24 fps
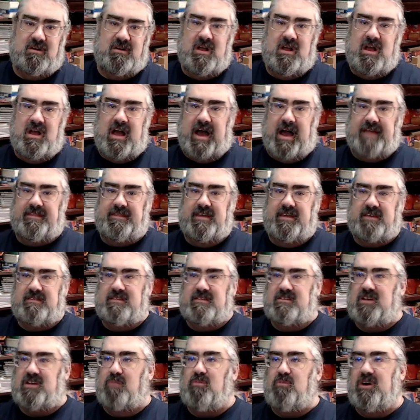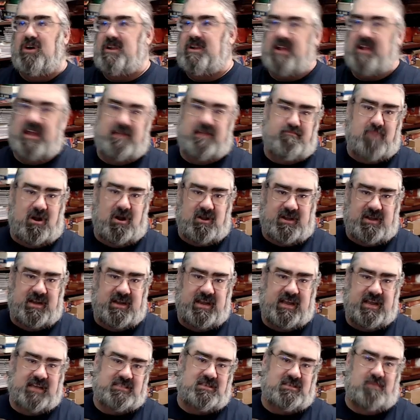I think someone in
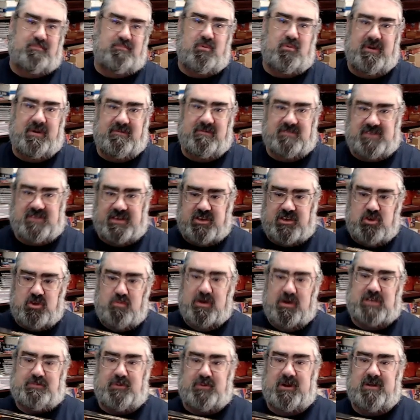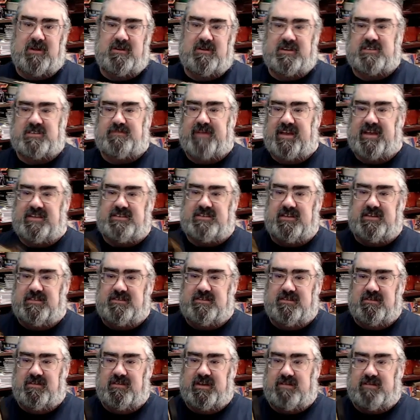marketing at some point was like, "You must put out expansions,"
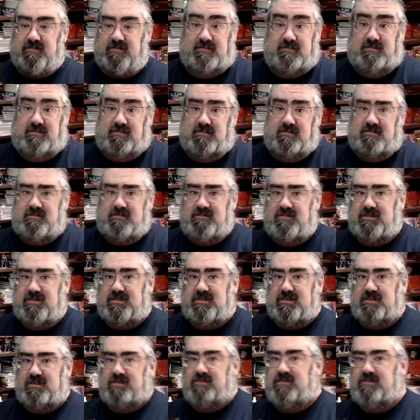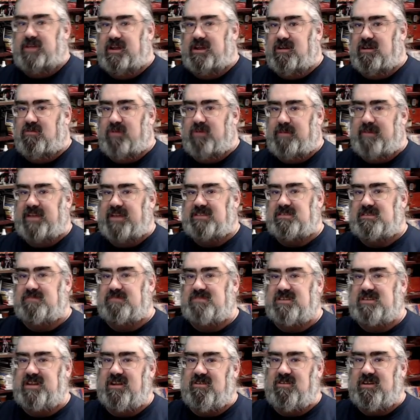and they're like, "Oh, what to do here? We made some
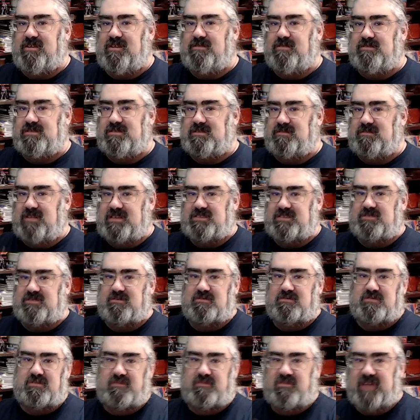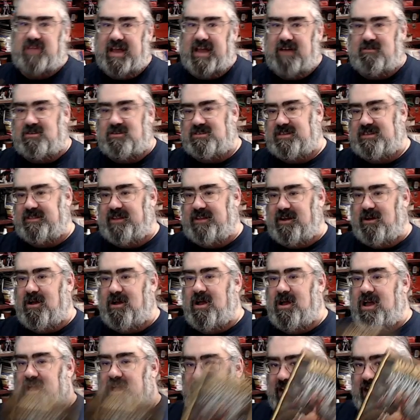scenarios, and let's throw some new counters in there."
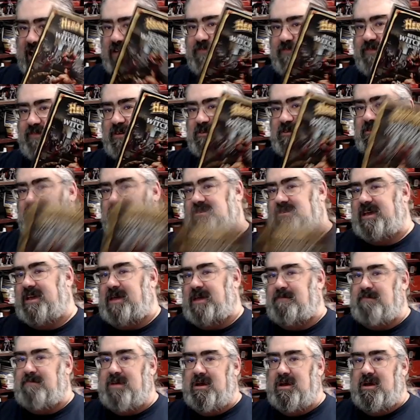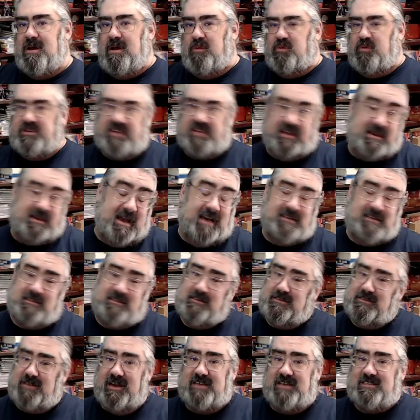Kind of feels the same, which I guess
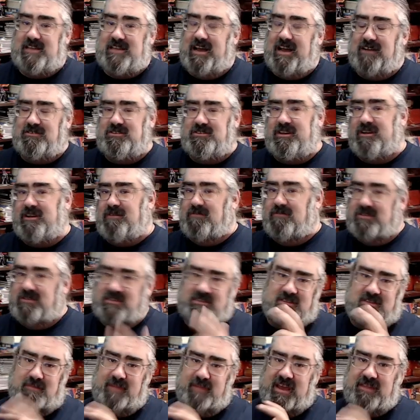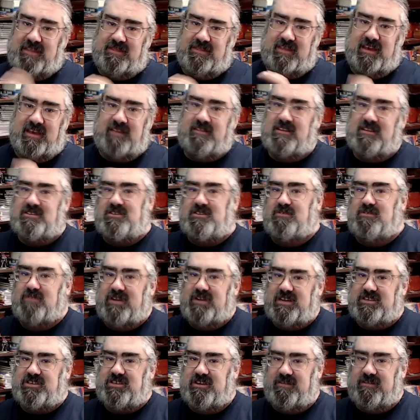is nostalgic, which is the main thing this new
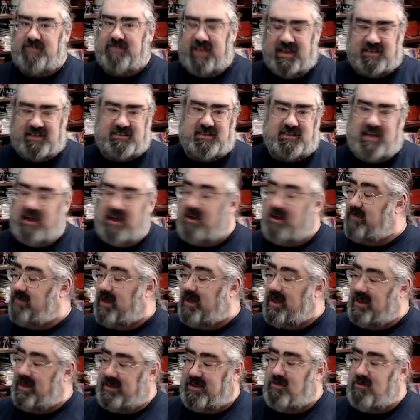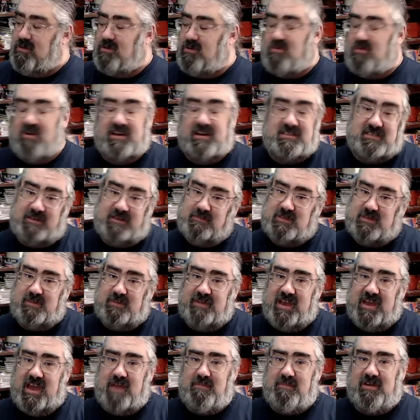edition of Kicks of uh, Hero Quest seems to
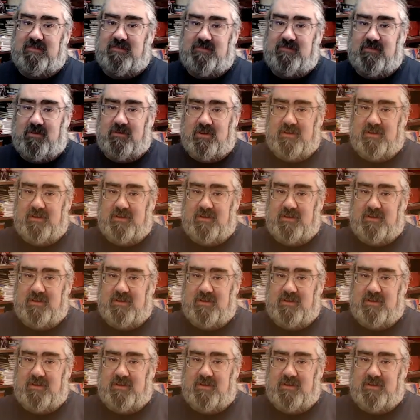be aiming for.